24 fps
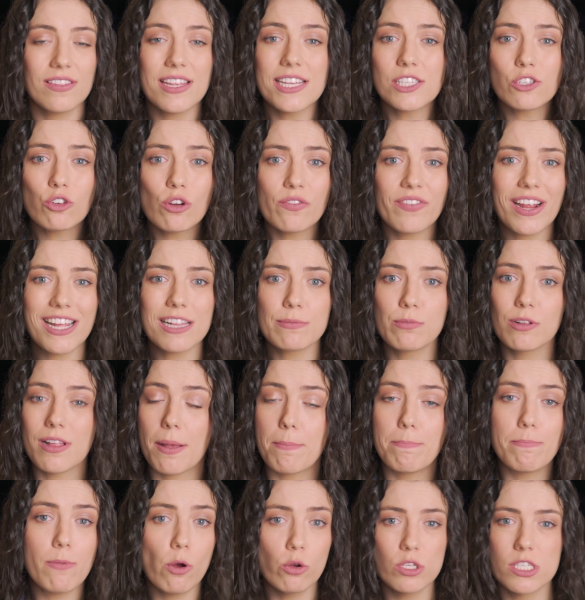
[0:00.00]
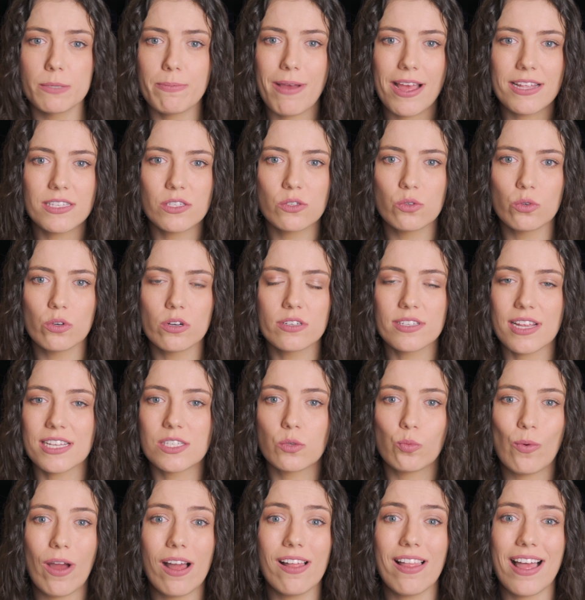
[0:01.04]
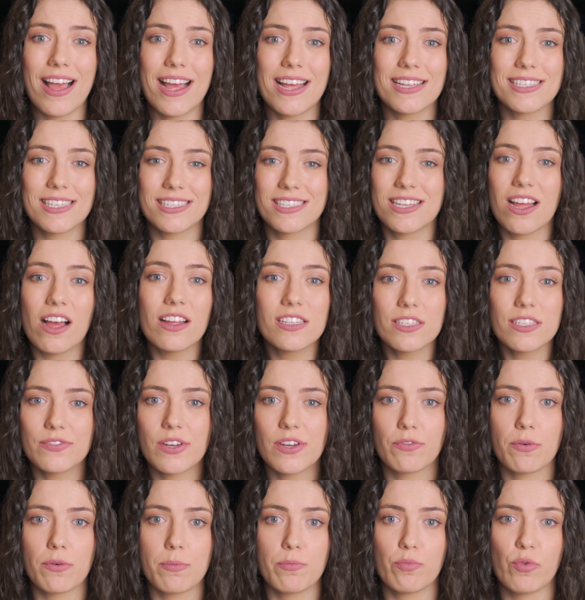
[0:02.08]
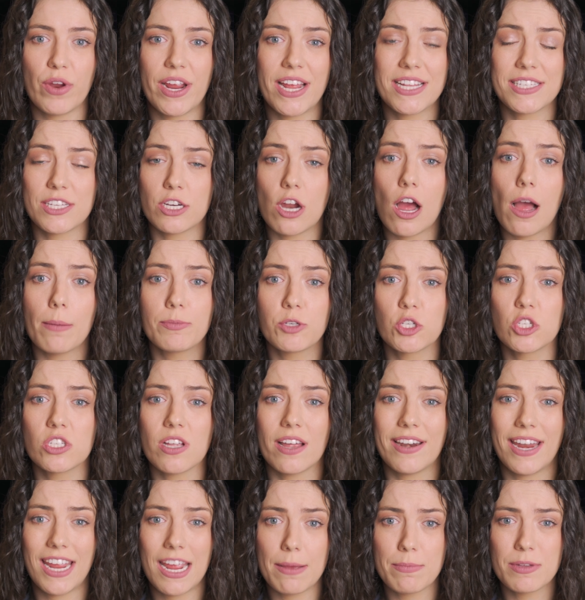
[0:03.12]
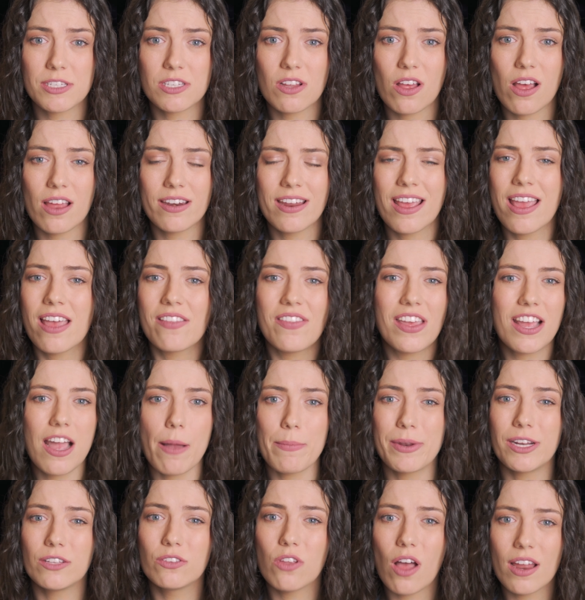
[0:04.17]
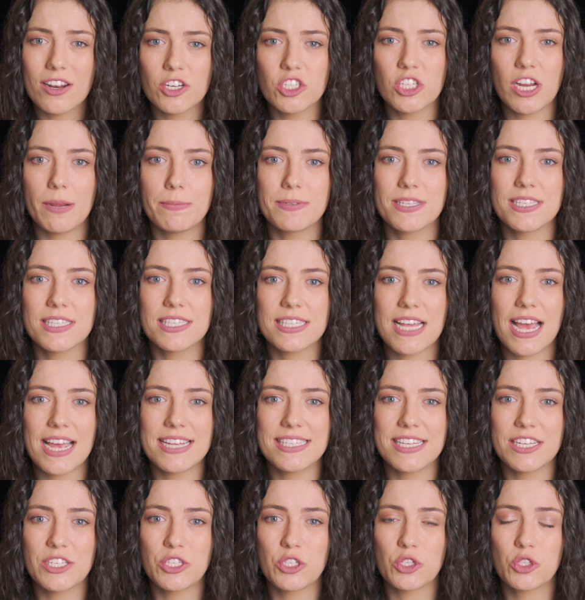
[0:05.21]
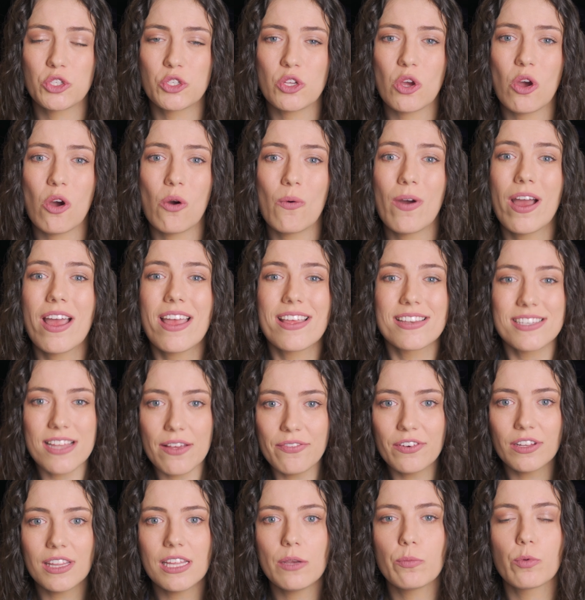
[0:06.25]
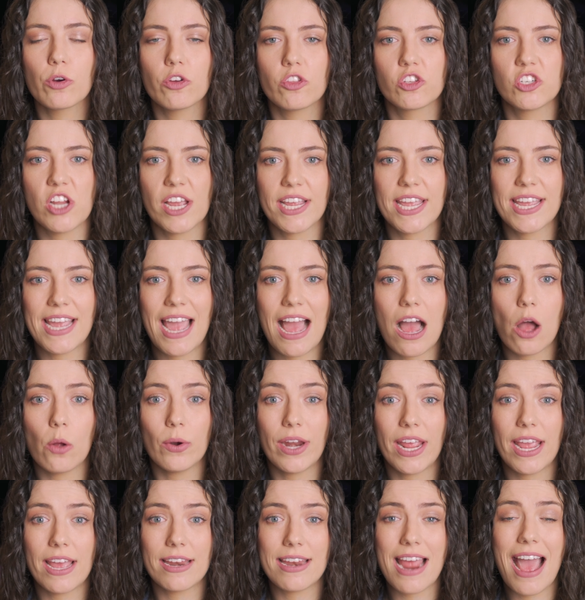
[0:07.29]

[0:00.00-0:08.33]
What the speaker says: These are available at most pet stores as well as tons of different brands and options on Amazon. They come in a lot of shapes and sizes, so definitely worth checking out and